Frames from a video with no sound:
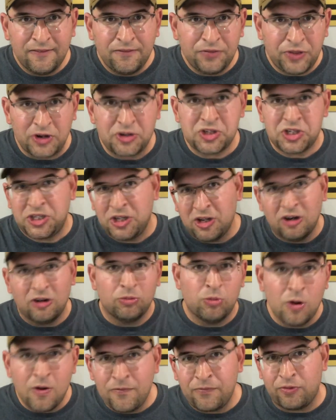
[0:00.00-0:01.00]
There's still
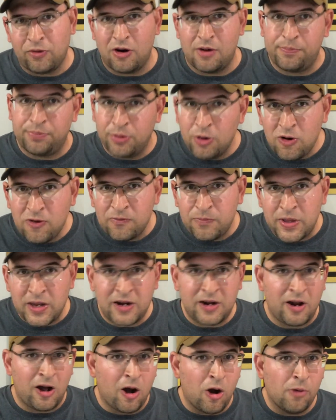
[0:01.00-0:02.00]
room for improvement
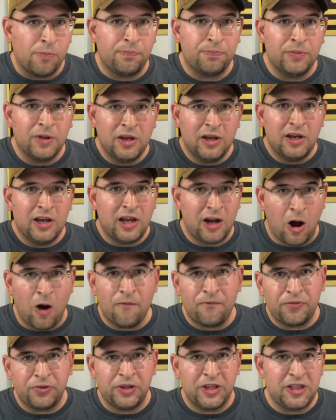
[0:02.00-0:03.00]
and
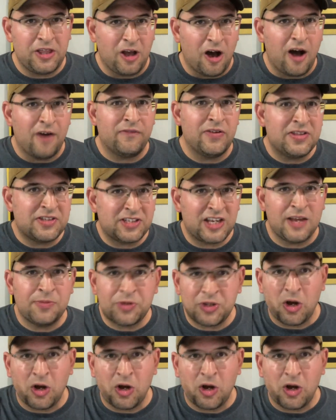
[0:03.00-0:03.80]
hopefully the offense keeps